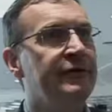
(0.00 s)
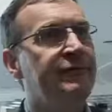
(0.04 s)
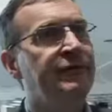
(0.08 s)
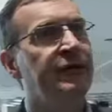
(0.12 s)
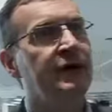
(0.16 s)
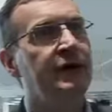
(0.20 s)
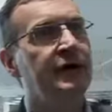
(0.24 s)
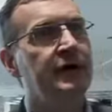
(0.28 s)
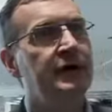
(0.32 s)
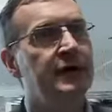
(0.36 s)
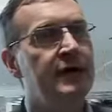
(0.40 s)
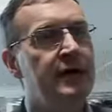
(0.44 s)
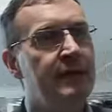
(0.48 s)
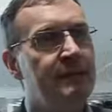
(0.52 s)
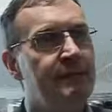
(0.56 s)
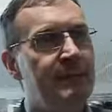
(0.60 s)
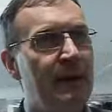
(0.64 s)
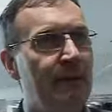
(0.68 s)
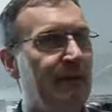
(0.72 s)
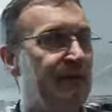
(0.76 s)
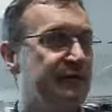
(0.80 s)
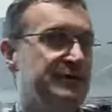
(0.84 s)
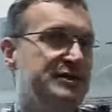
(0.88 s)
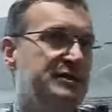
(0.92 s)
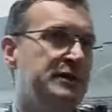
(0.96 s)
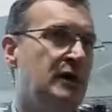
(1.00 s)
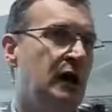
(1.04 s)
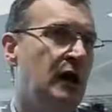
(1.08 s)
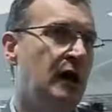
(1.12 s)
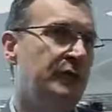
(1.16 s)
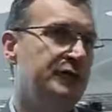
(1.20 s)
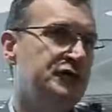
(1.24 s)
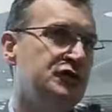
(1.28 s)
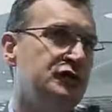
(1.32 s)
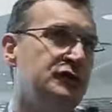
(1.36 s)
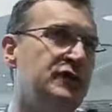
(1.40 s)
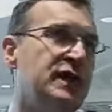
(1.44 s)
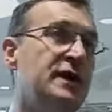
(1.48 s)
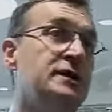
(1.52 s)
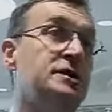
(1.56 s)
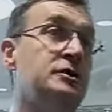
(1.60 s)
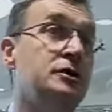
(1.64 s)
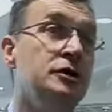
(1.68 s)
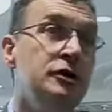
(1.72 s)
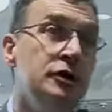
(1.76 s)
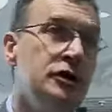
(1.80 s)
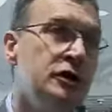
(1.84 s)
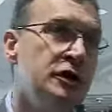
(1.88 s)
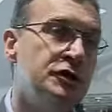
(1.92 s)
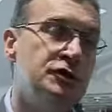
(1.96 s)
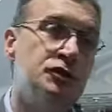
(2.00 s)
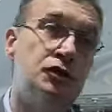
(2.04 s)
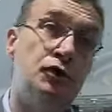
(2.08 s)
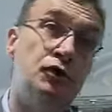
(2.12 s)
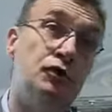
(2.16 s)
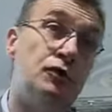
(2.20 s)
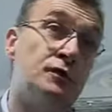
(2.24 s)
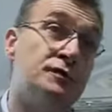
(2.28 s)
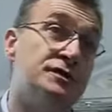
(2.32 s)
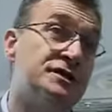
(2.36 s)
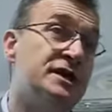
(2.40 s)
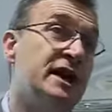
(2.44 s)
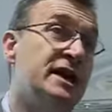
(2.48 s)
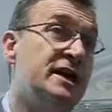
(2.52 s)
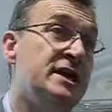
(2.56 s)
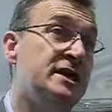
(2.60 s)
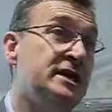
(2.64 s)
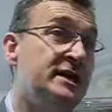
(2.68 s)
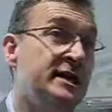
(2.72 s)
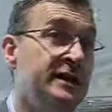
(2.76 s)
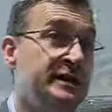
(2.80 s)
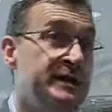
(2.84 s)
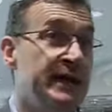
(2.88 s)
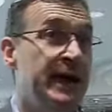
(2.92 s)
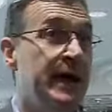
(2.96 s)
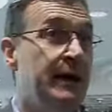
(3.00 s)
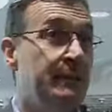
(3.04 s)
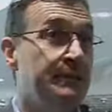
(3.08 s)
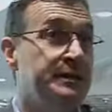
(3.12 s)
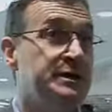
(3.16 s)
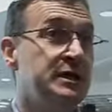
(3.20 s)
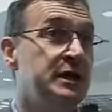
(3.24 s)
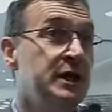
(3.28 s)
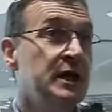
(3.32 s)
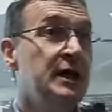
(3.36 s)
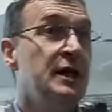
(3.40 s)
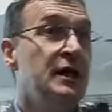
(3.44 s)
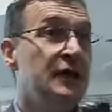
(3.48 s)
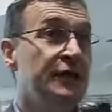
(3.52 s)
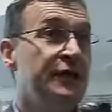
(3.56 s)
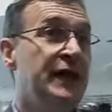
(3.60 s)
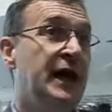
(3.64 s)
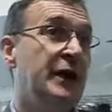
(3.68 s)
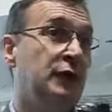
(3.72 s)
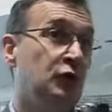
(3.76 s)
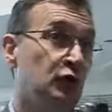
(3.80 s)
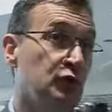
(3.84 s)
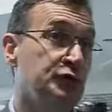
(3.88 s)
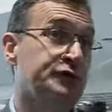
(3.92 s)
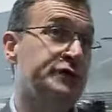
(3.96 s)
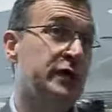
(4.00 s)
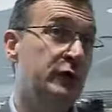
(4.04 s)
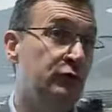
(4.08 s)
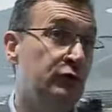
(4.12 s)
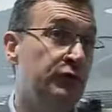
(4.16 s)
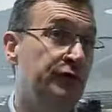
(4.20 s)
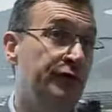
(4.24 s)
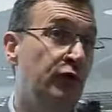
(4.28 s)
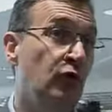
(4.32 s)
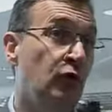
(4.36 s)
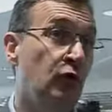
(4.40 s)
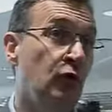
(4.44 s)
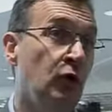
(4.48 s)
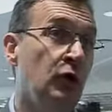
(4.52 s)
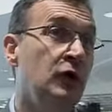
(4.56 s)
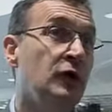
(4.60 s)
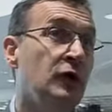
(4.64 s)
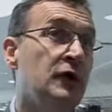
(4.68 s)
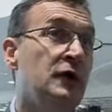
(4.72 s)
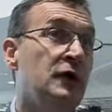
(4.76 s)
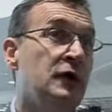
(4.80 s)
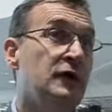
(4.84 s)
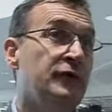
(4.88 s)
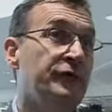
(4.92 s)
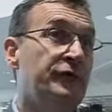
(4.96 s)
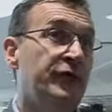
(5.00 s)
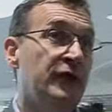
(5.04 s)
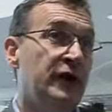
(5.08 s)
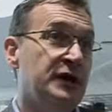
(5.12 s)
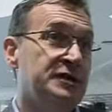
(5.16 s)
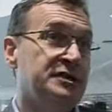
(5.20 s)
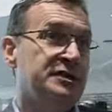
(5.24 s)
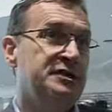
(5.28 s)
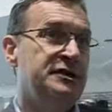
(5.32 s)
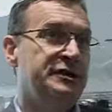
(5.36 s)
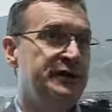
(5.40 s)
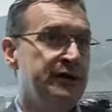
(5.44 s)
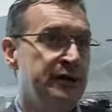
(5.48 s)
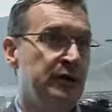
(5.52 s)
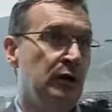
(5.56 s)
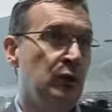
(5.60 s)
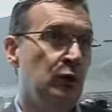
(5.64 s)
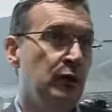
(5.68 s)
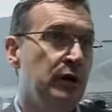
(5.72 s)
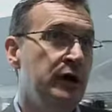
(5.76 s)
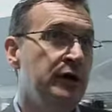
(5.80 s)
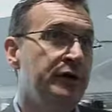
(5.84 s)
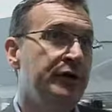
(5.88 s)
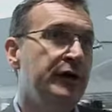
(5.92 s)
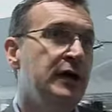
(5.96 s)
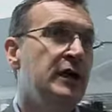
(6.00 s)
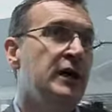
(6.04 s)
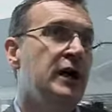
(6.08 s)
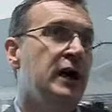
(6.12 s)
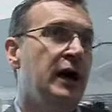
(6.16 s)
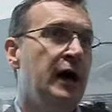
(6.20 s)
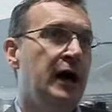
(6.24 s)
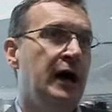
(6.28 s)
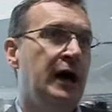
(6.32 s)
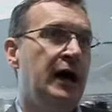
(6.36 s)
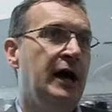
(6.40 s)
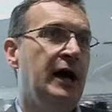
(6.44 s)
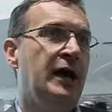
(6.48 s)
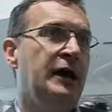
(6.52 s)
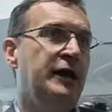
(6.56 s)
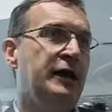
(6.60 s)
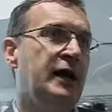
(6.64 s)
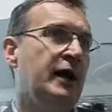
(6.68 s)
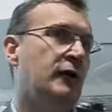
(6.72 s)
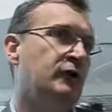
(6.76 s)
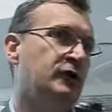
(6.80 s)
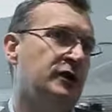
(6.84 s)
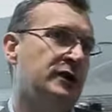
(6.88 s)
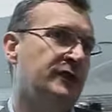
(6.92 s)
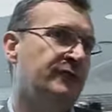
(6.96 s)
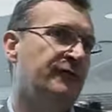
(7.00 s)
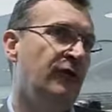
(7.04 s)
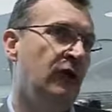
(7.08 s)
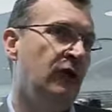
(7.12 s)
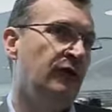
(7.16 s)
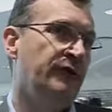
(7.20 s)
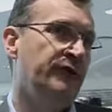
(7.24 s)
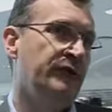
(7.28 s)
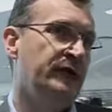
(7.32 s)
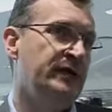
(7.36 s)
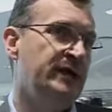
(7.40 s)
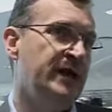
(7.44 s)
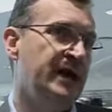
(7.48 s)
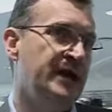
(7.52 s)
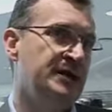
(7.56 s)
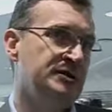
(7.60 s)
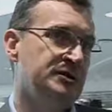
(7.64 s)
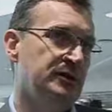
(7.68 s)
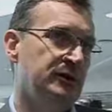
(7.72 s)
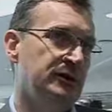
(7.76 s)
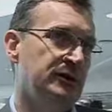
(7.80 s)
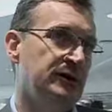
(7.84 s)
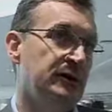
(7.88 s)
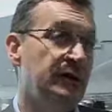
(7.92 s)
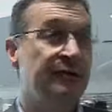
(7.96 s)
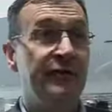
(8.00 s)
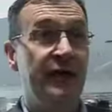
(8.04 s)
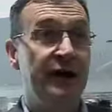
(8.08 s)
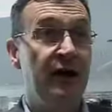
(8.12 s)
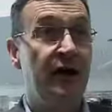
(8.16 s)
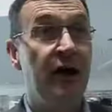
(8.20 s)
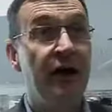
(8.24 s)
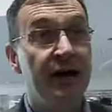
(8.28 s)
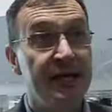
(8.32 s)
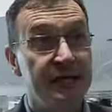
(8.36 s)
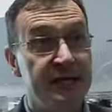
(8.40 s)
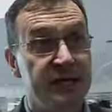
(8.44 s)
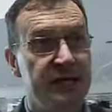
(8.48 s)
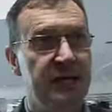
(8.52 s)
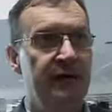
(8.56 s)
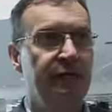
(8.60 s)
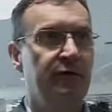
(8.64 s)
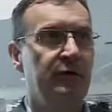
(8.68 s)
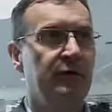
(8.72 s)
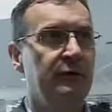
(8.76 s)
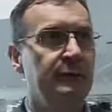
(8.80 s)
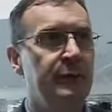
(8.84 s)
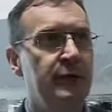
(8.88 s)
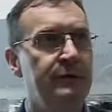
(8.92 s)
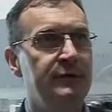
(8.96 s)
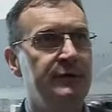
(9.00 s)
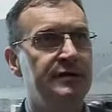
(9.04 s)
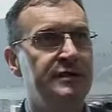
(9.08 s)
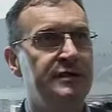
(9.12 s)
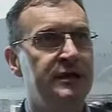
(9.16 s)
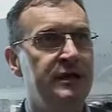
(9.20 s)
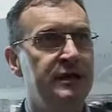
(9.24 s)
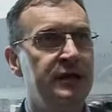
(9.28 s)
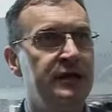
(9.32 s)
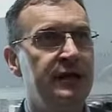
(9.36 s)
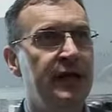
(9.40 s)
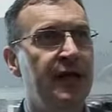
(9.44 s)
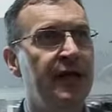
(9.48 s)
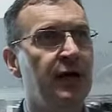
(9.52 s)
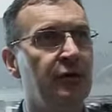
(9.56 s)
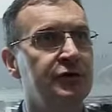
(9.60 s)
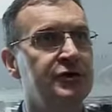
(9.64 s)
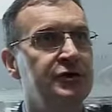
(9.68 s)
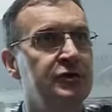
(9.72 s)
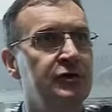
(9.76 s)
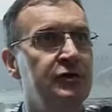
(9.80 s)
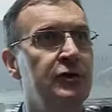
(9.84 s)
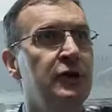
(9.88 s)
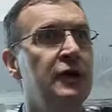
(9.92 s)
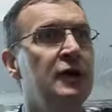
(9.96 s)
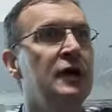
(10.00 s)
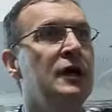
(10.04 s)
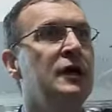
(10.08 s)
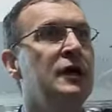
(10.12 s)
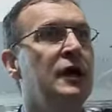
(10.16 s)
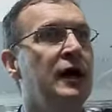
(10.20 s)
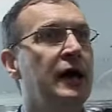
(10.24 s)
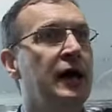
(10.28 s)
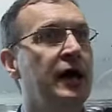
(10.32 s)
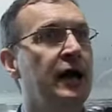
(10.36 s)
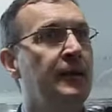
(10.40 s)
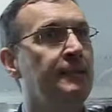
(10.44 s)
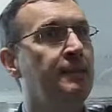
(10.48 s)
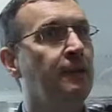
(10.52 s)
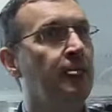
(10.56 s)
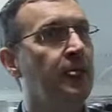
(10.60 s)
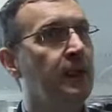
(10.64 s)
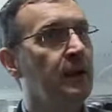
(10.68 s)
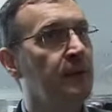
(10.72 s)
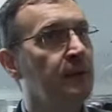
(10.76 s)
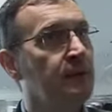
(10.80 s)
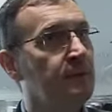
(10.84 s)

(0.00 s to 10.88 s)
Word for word: if a member of staff should get hurt or, say, kidnapped, that also would fall for us to deal with, uh, and that would involve liaison at the very highest level of the B B C and how to um,